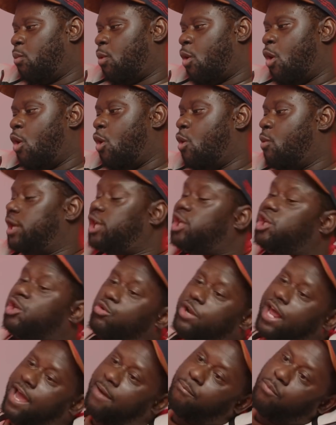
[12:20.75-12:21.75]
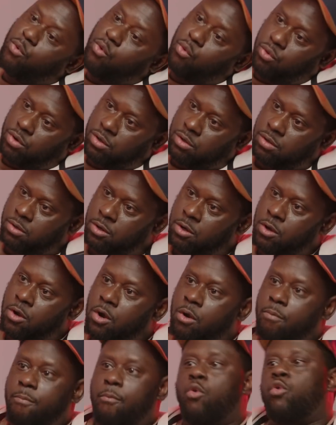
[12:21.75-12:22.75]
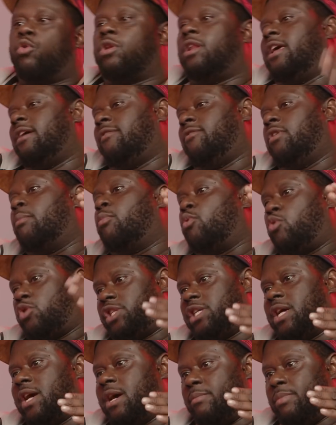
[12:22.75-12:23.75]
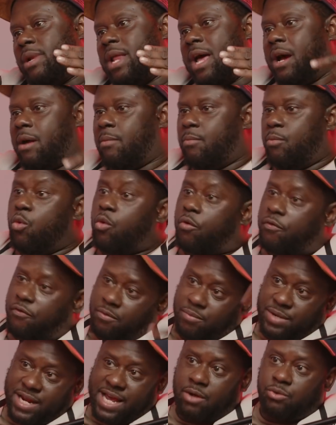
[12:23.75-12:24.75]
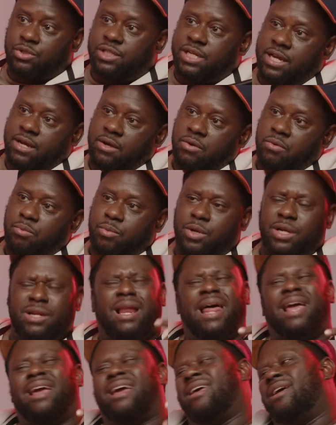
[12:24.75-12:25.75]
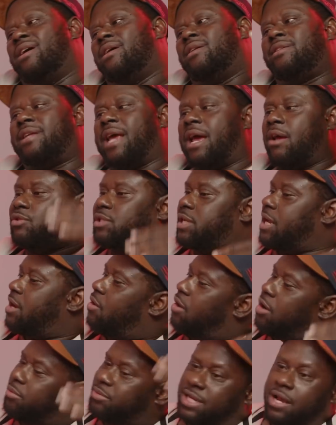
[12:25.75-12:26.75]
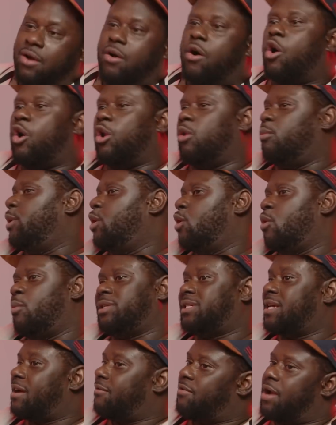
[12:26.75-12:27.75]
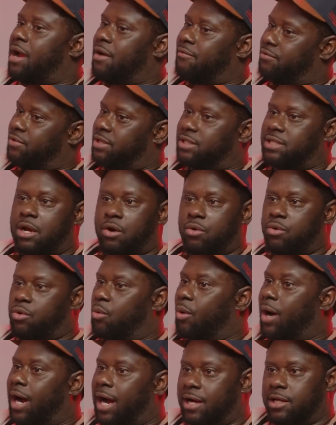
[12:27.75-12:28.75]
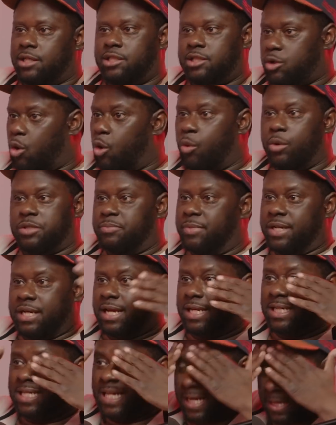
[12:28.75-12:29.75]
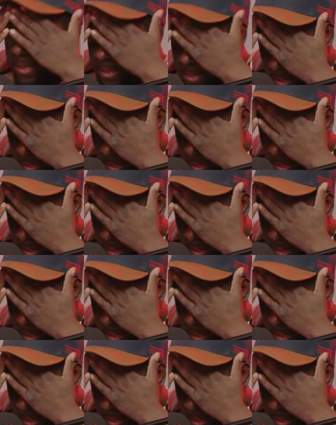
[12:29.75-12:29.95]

always shoot at Mook. Mook lived up on Shine Block. Mook from downtown, but mm -hmm. like downtown, uptown Harlem, we always have rivals. Yeah. I don't know why. It's always been like this that. Is what